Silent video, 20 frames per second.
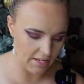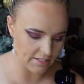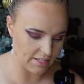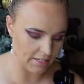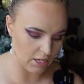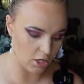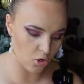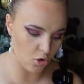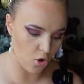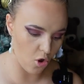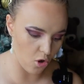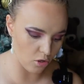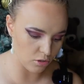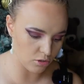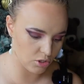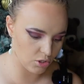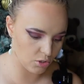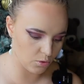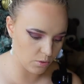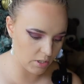as like a
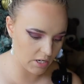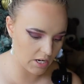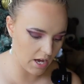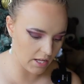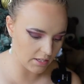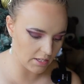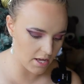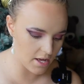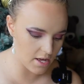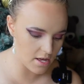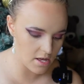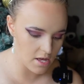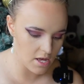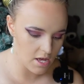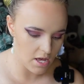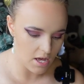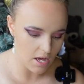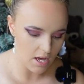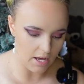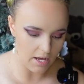contour color
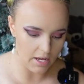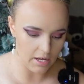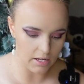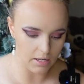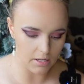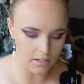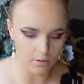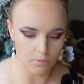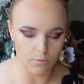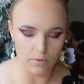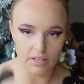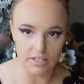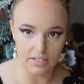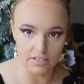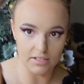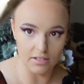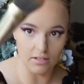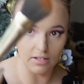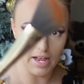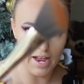with
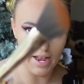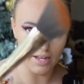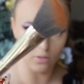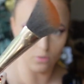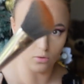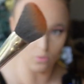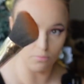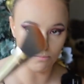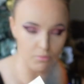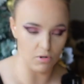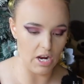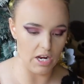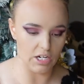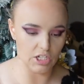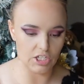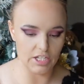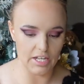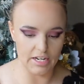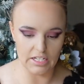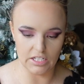this little angled
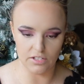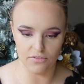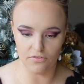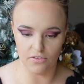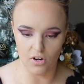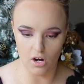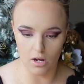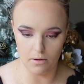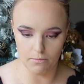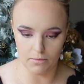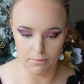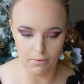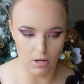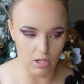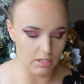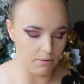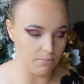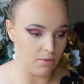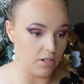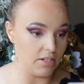brush that is from
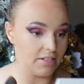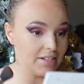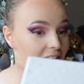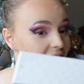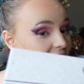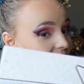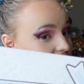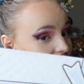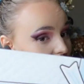Napoleon Purtis. I think